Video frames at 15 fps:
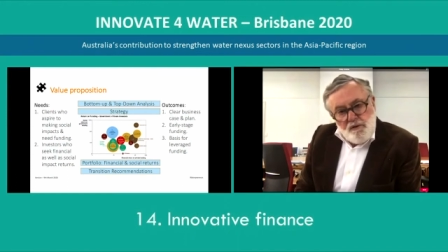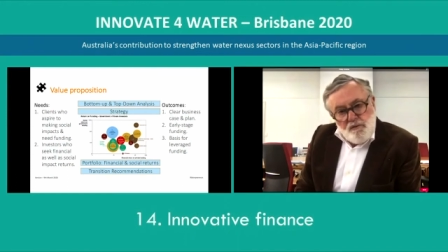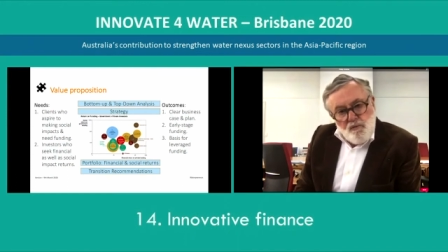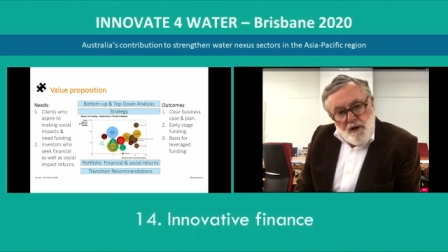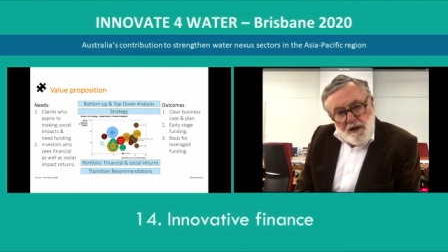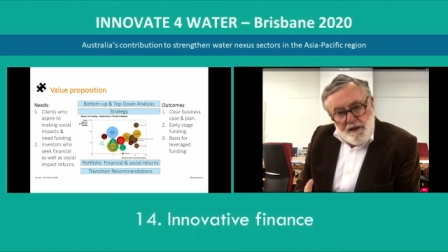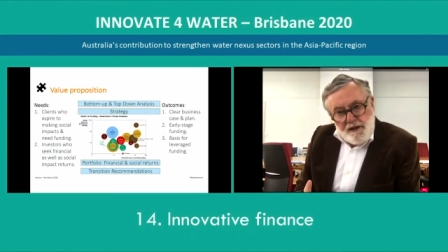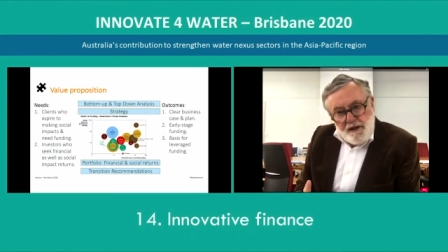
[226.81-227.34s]

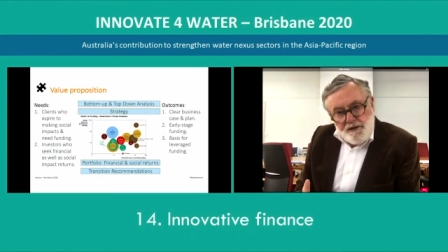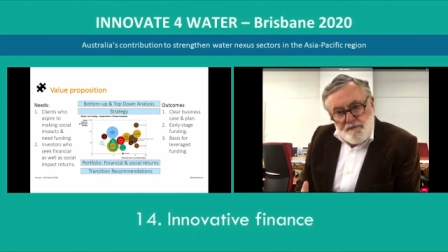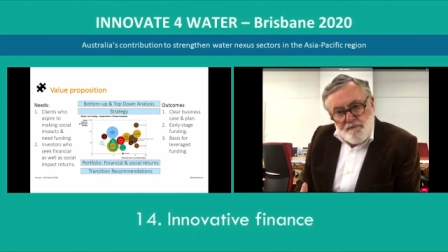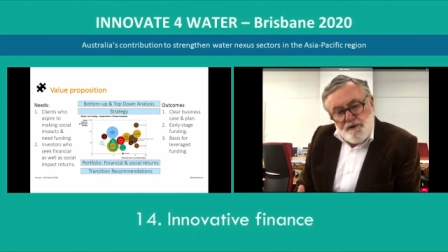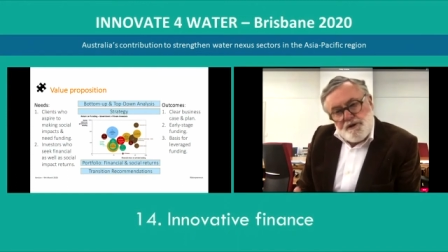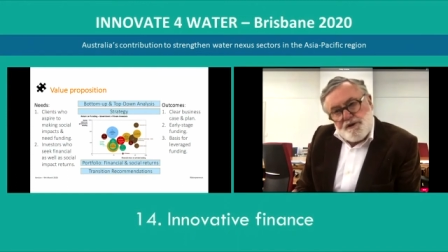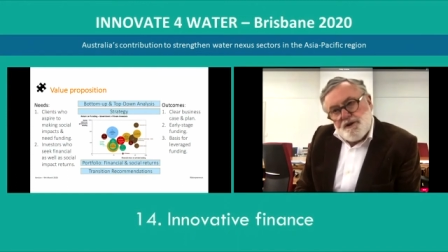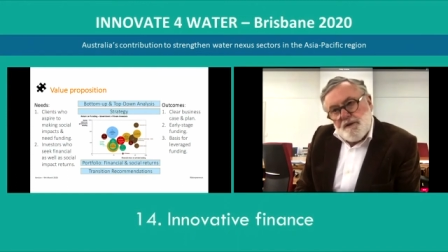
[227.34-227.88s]
One of those
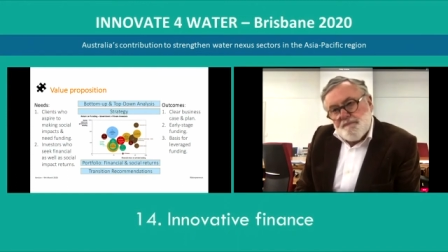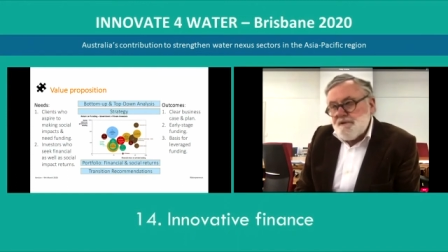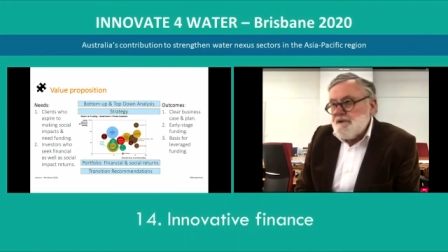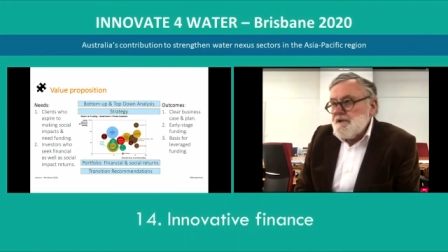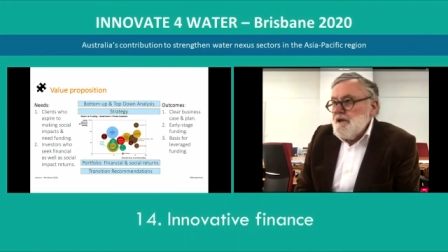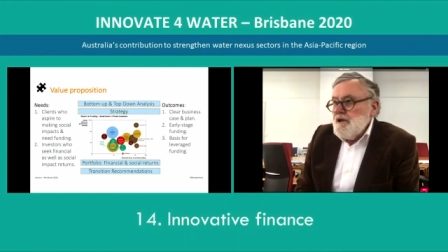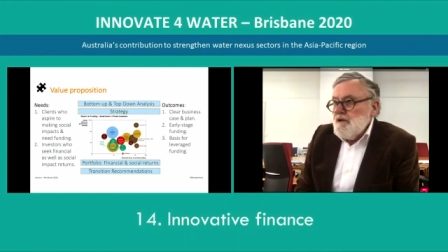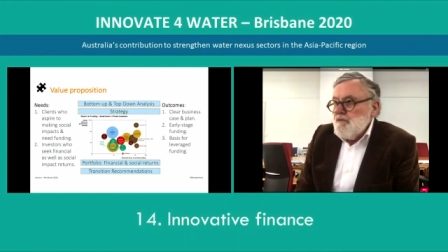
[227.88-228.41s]

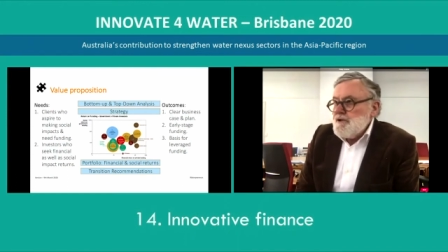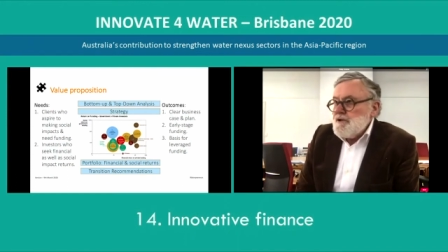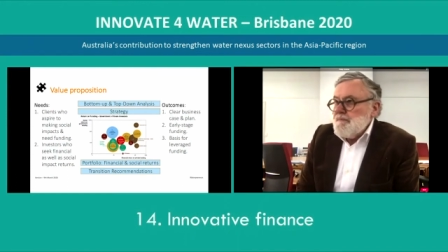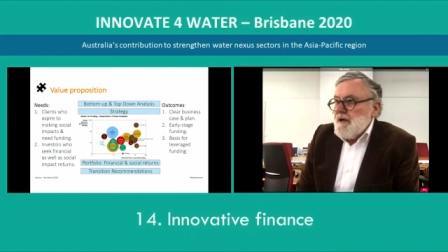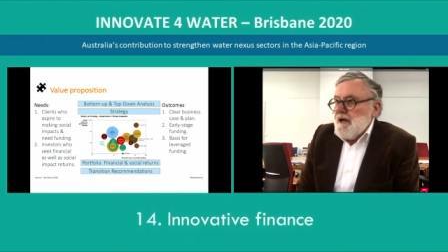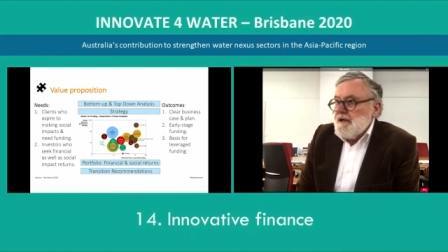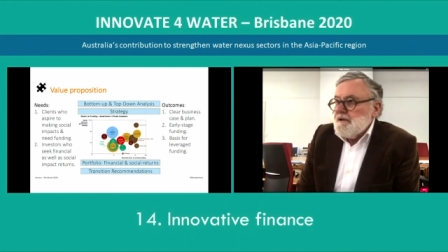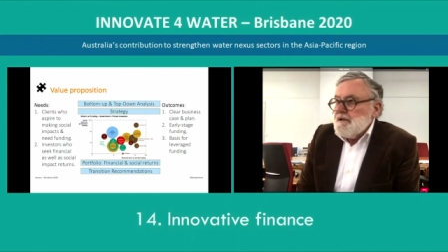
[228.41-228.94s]
workshops was
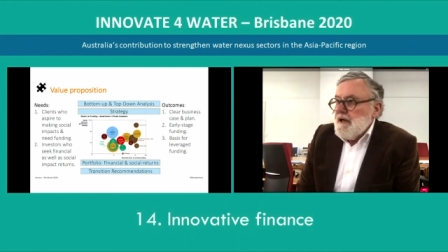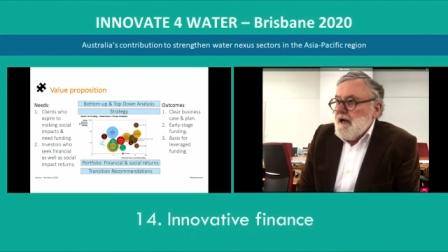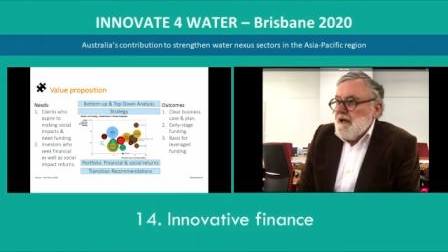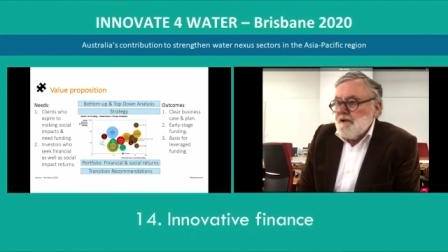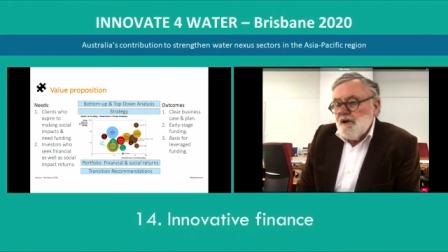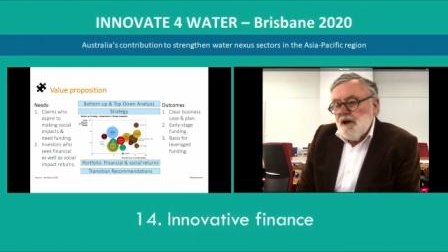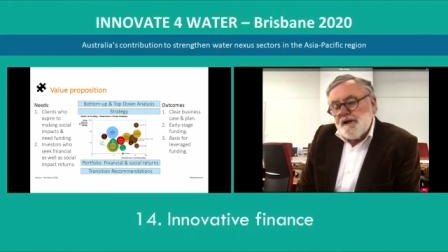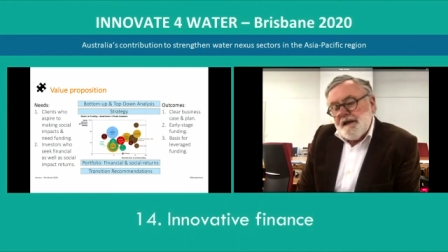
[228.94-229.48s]
about
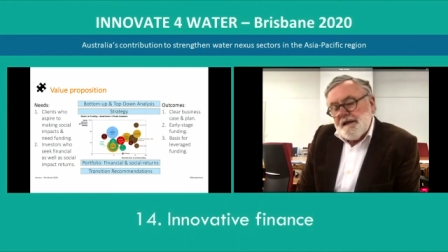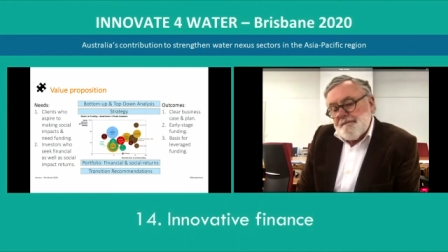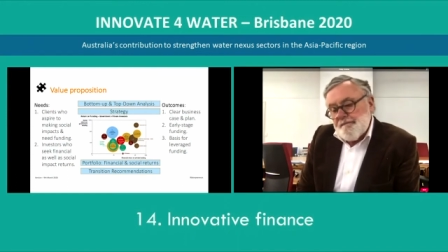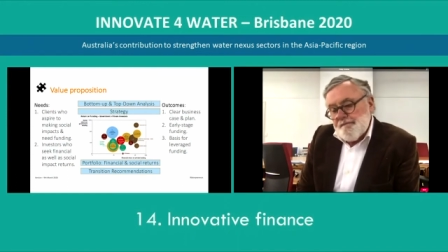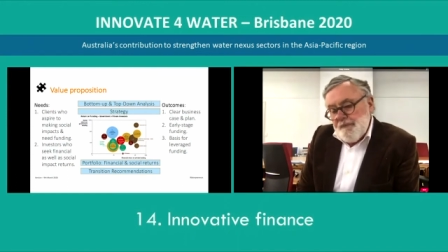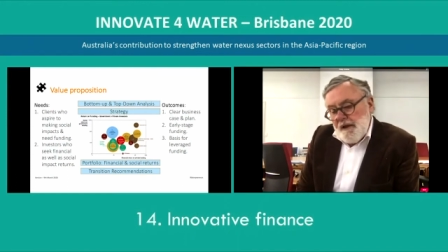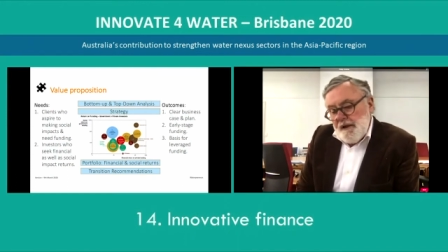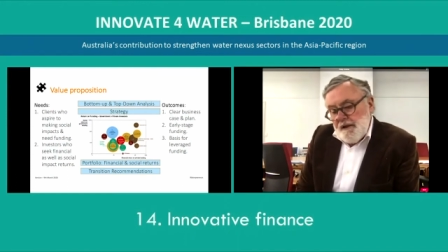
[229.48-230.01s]
unlocking
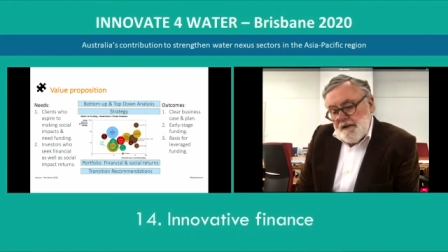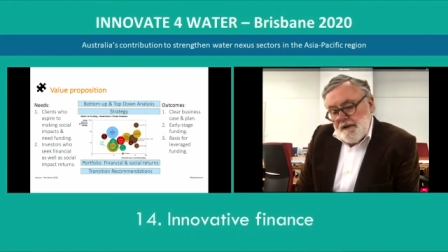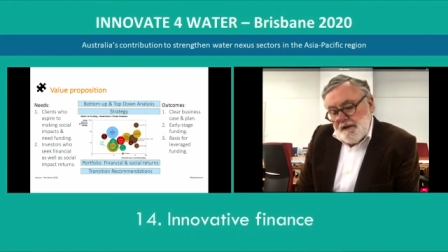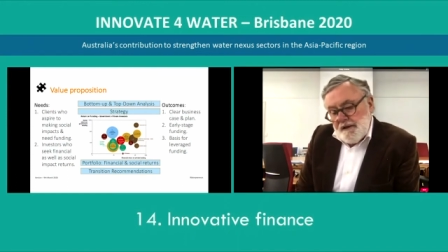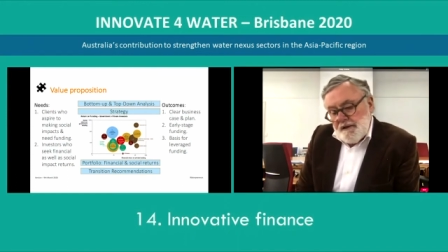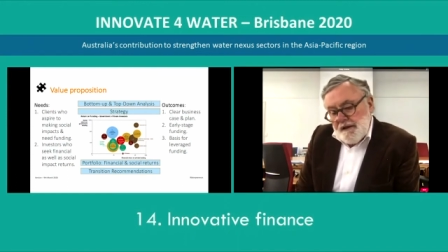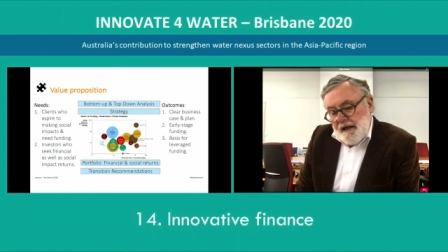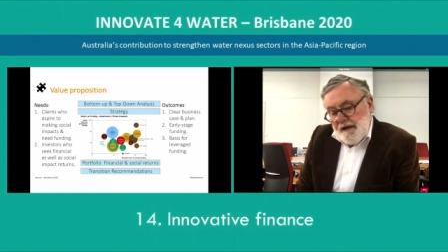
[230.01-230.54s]

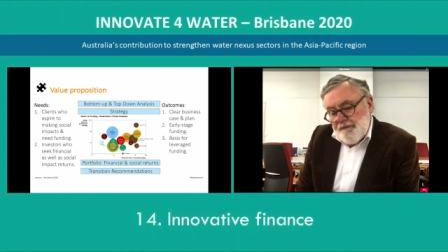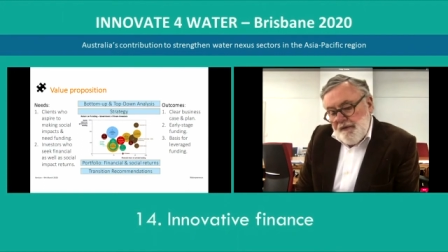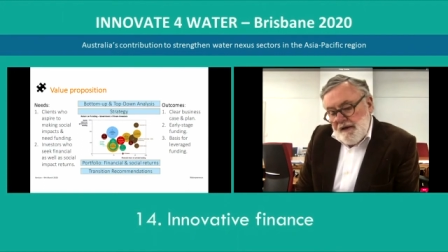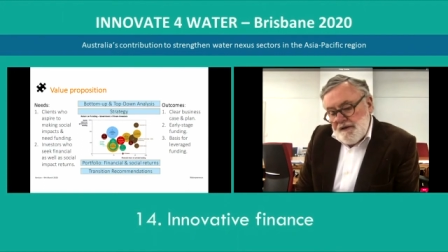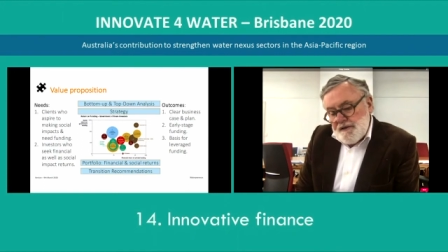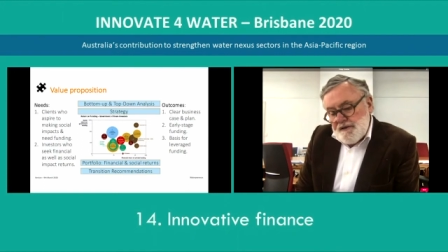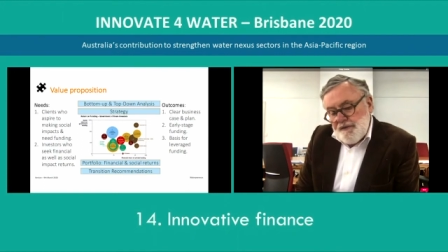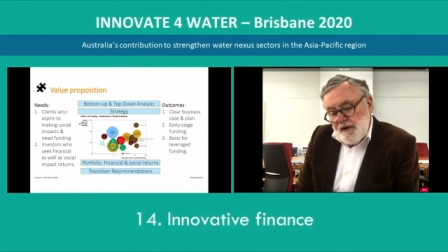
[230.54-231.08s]
the
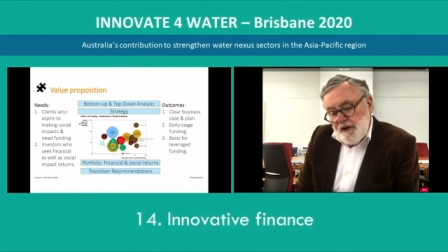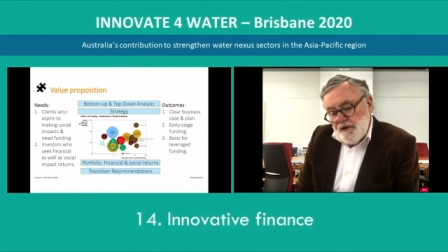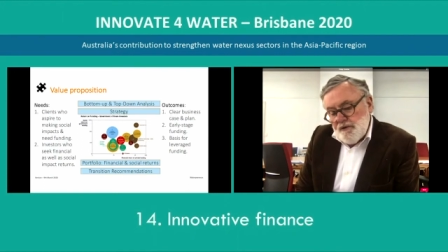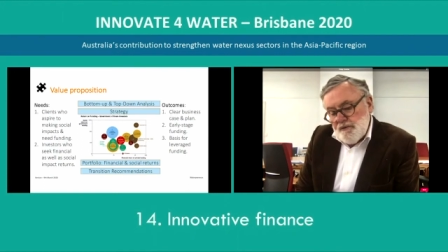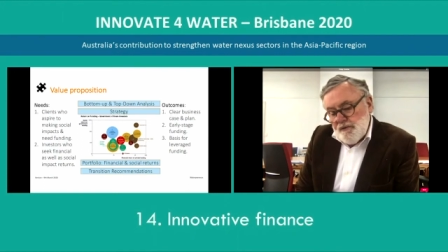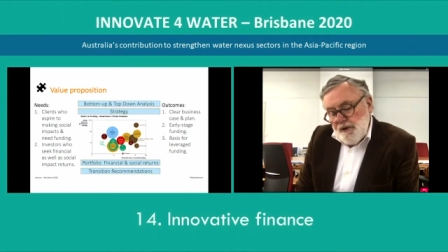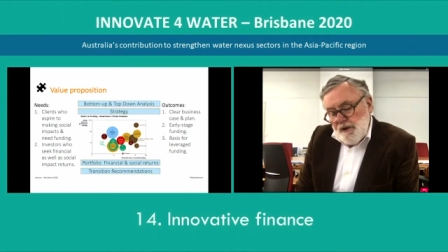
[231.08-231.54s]
funds flow